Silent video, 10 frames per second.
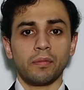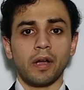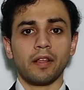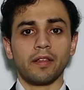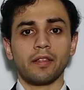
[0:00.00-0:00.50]

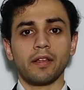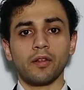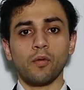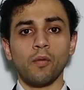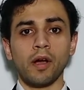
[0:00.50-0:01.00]
As I
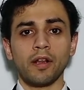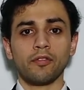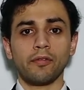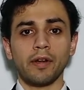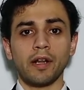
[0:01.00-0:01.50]
said, one is
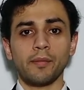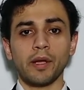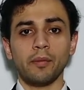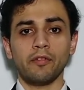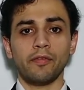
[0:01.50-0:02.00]
already
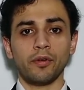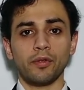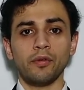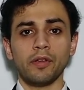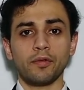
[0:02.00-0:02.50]
available for
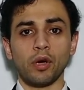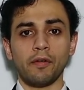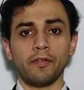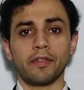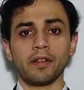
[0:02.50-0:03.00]
you if you have
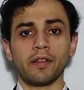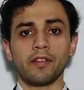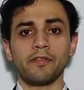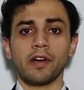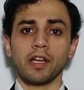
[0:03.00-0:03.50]
Office
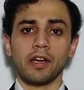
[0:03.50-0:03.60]
365,